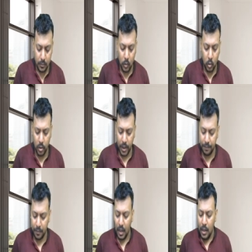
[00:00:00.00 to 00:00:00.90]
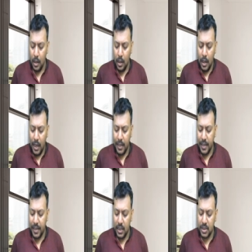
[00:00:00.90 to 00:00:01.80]
Okay, and
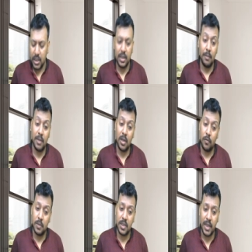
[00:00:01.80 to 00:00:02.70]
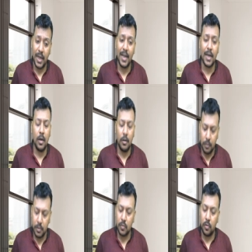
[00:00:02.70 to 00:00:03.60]
agriculture income of rupees 10 lakh of
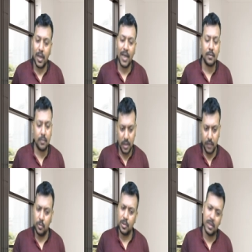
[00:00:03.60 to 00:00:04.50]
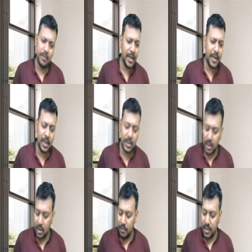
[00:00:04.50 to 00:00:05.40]
rupees 4 lakh, if you receive the agriculture
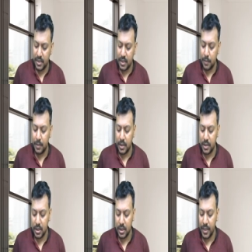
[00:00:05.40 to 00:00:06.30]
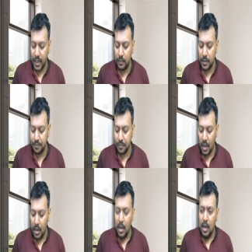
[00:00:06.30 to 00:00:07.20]
income, it is exempt under section 10(1).
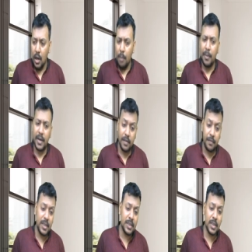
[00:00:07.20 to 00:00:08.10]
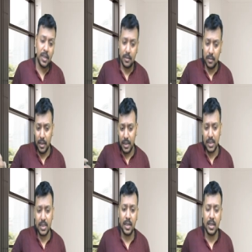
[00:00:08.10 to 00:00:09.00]
But dear friends,
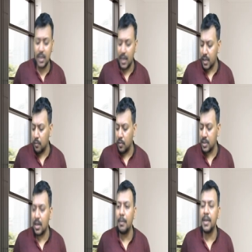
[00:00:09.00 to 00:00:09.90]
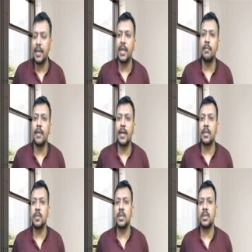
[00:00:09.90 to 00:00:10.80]
recently that was amended, where it is
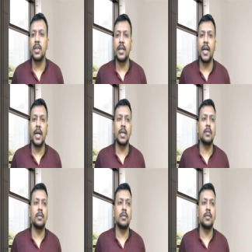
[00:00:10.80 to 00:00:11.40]
being said that